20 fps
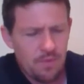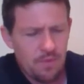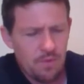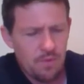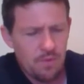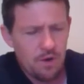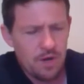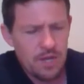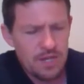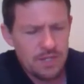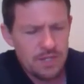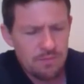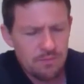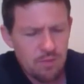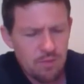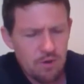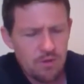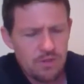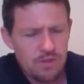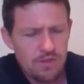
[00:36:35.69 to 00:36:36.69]
where he's
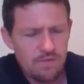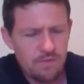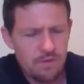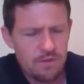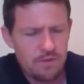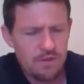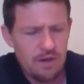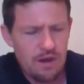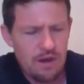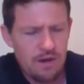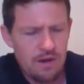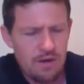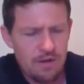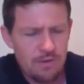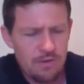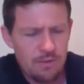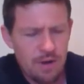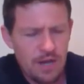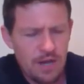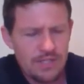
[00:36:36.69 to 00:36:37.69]
merciful to our
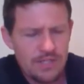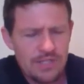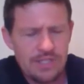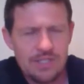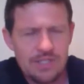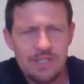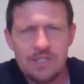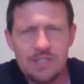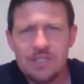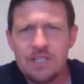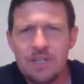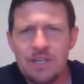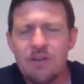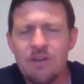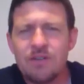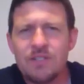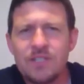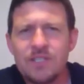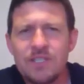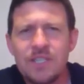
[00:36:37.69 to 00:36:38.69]
unrighteousness and
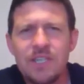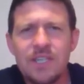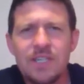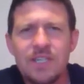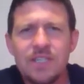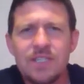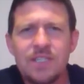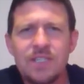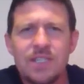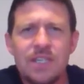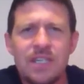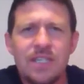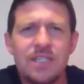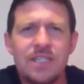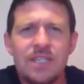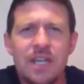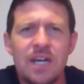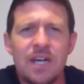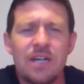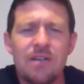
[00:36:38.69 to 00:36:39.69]
our sins, he's
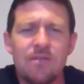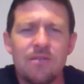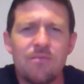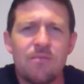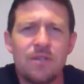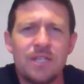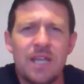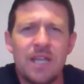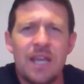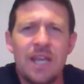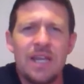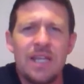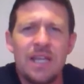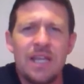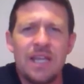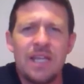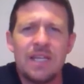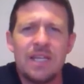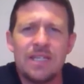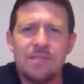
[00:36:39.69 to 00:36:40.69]
not retaining
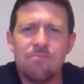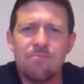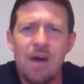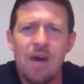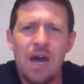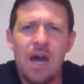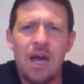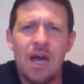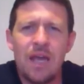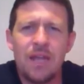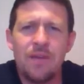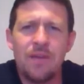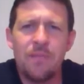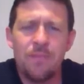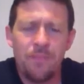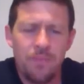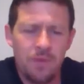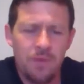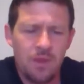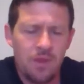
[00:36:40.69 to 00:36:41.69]
in his mind.
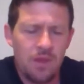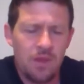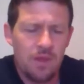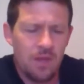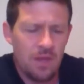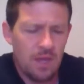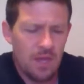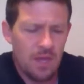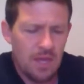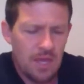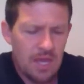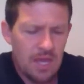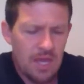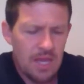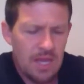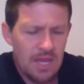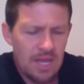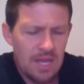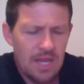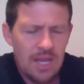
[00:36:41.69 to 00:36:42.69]

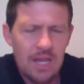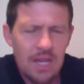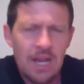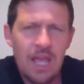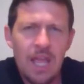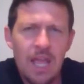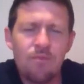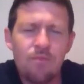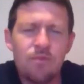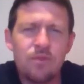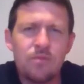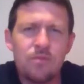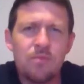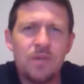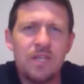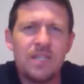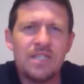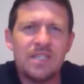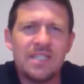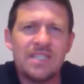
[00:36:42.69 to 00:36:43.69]
It, it enables
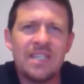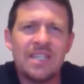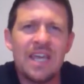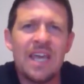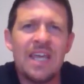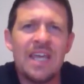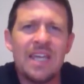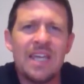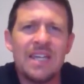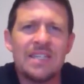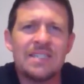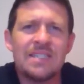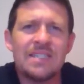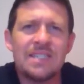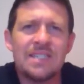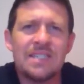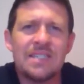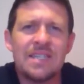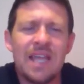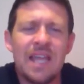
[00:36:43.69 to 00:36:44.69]
me to stay in a
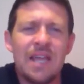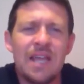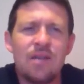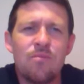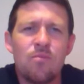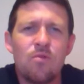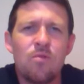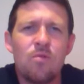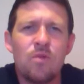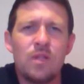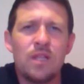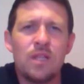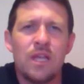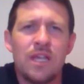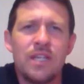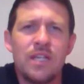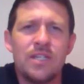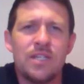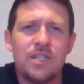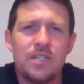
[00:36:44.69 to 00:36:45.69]
sustainable
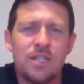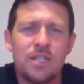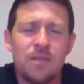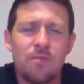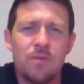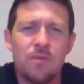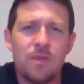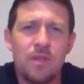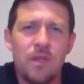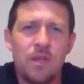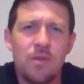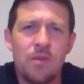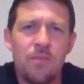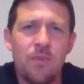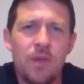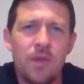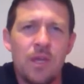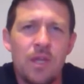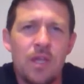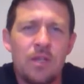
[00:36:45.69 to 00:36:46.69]
relationship with him
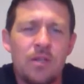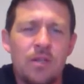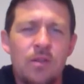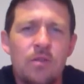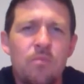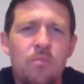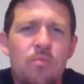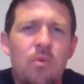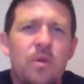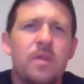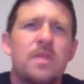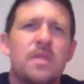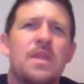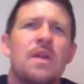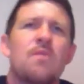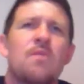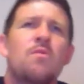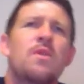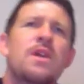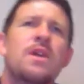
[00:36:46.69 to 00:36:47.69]
to the point
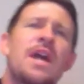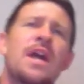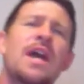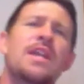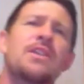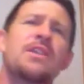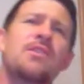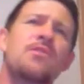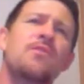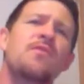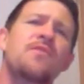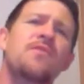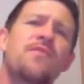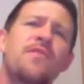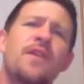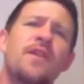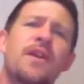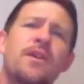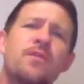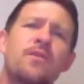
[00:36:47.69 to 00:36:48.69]
that when I do
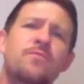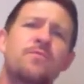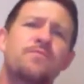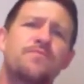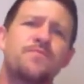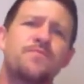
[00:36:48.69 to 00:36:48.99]
fail,